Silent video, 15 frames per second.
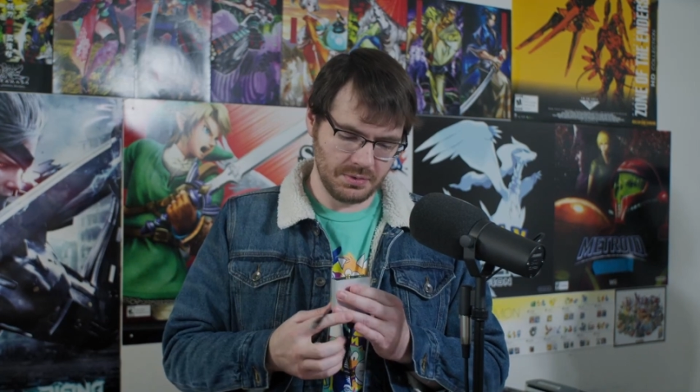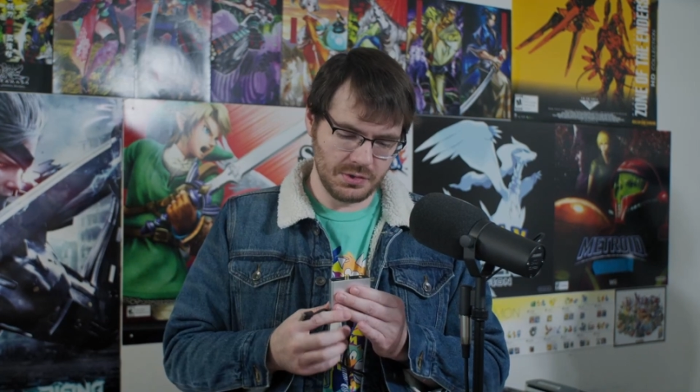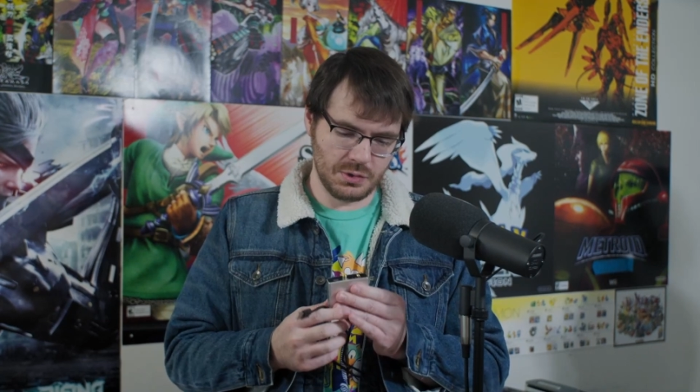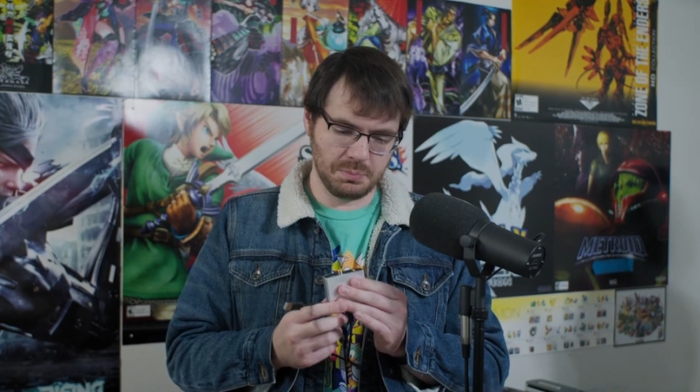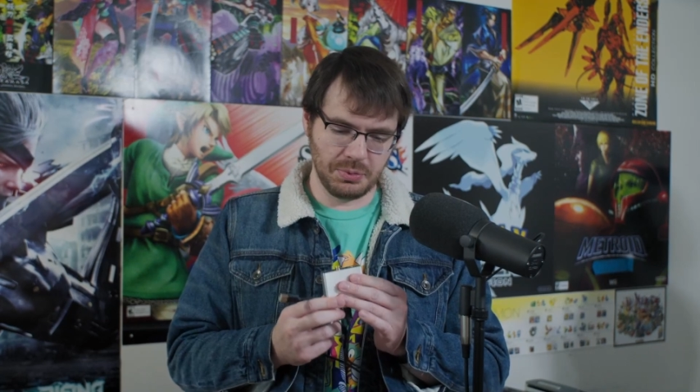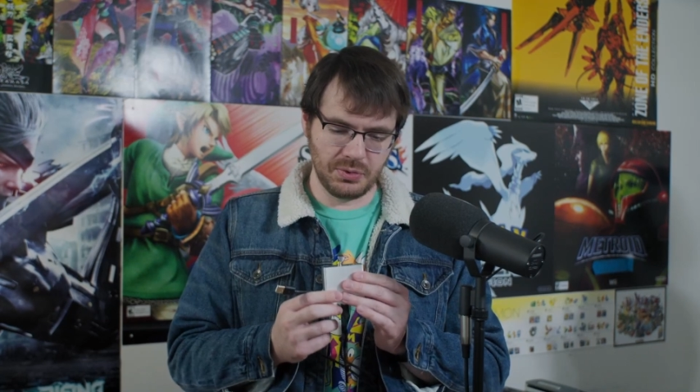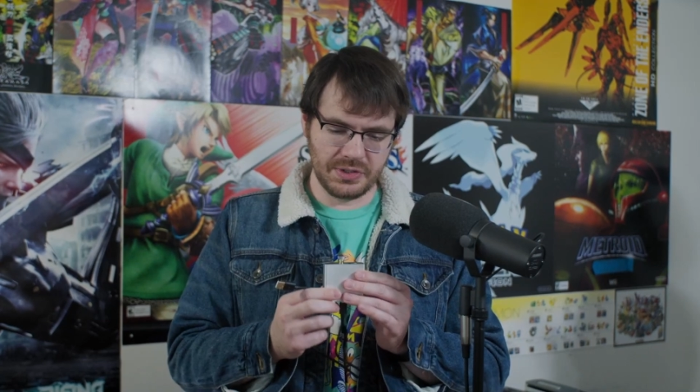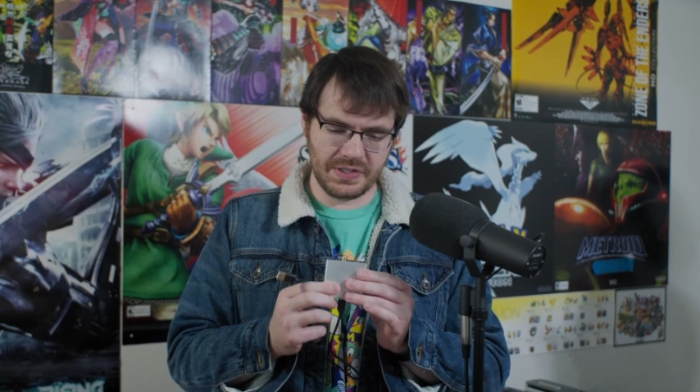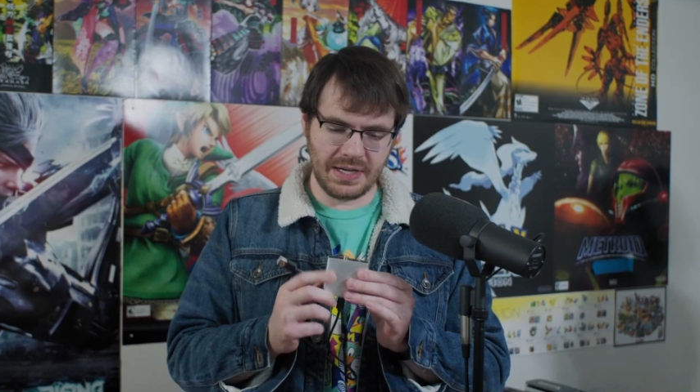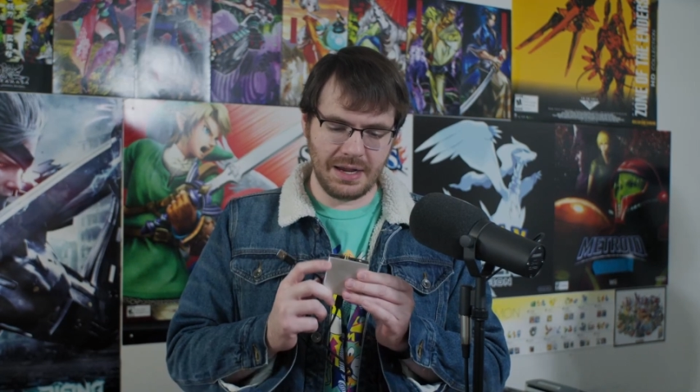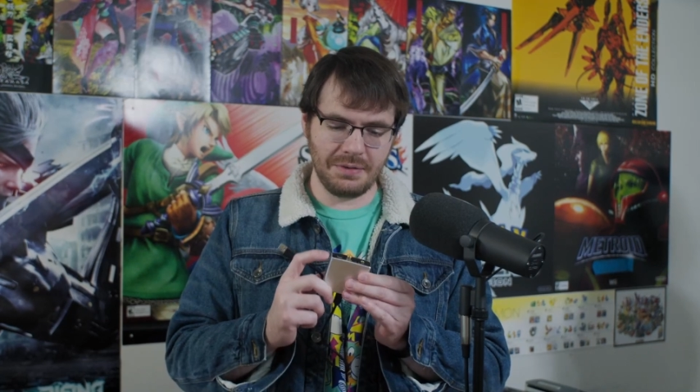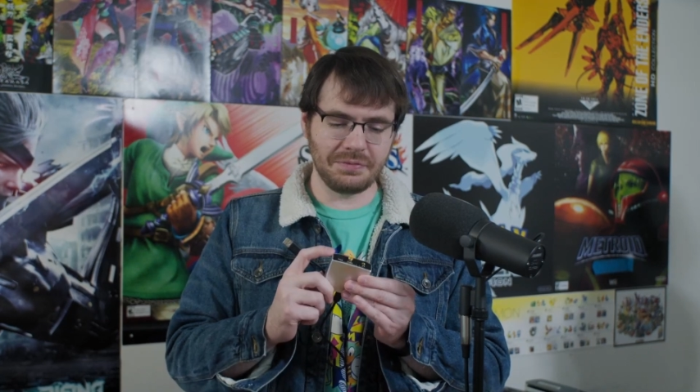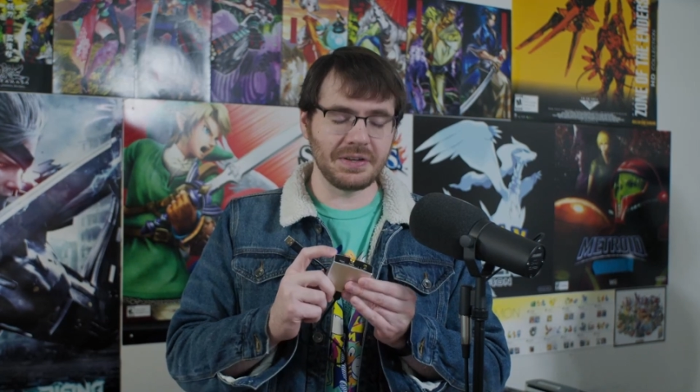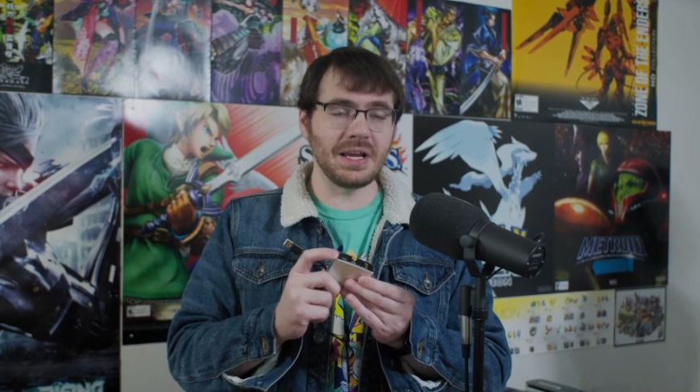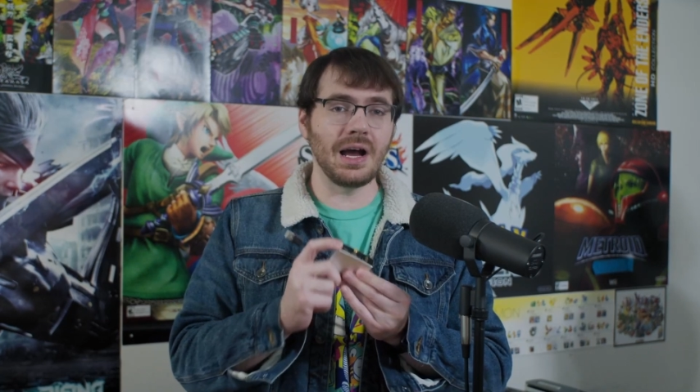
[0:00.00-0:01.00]
spools it
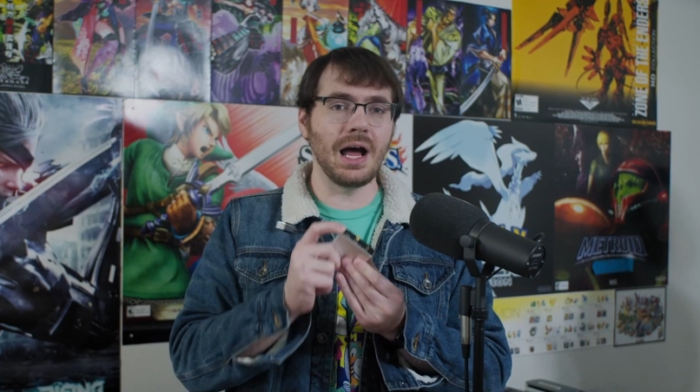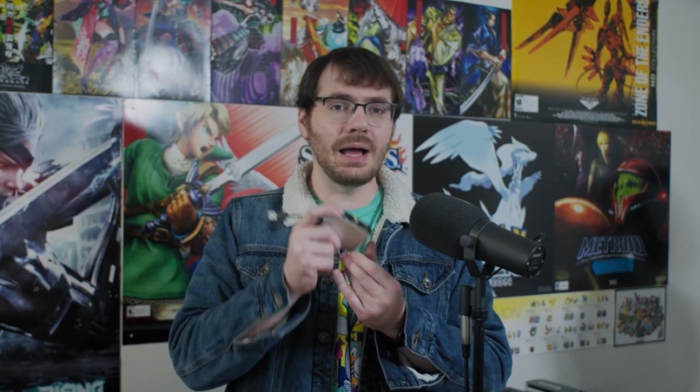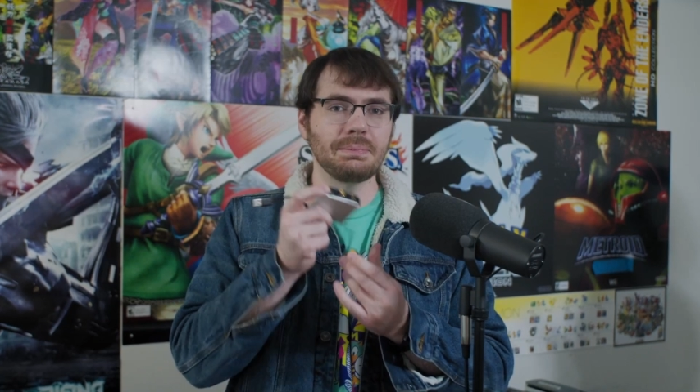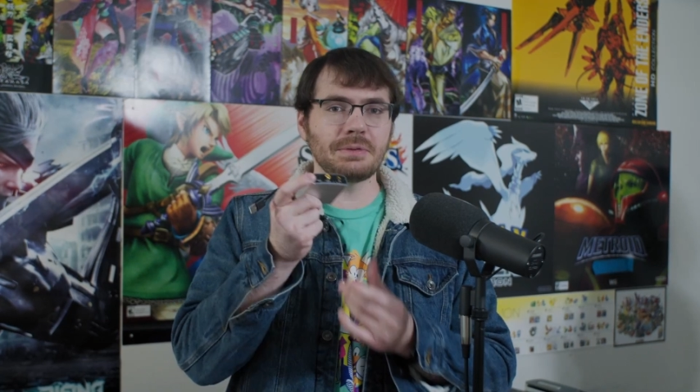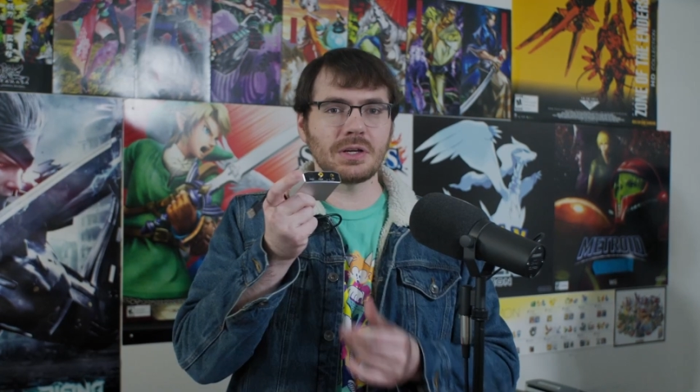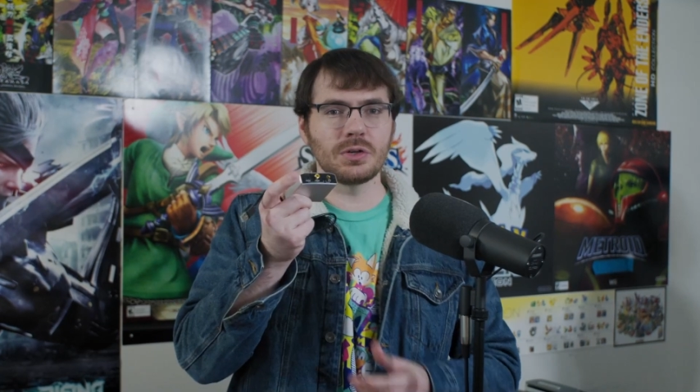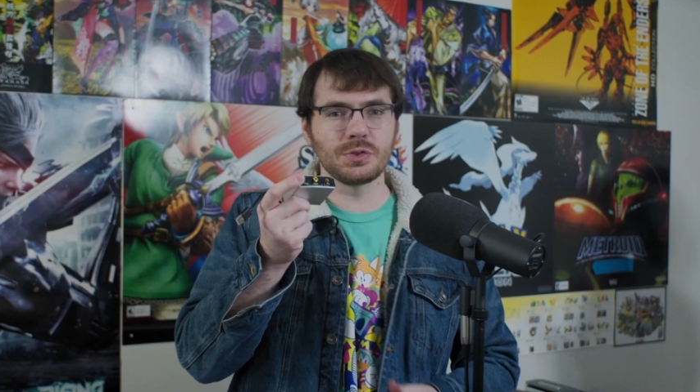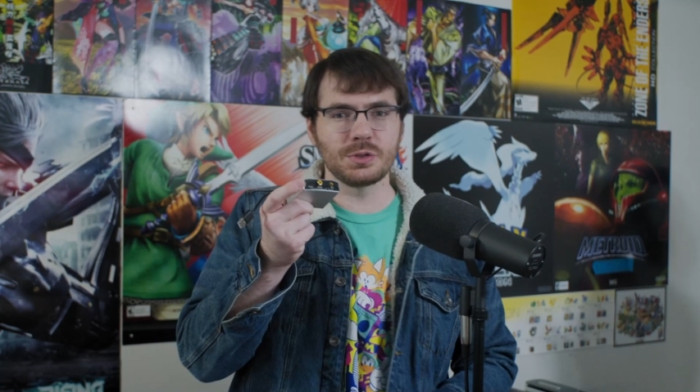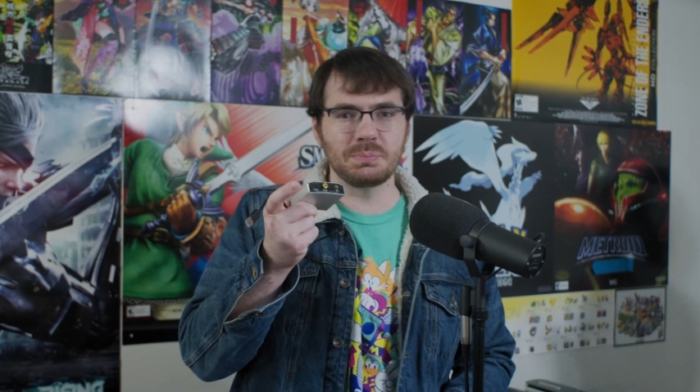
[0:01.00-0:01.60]
out via optical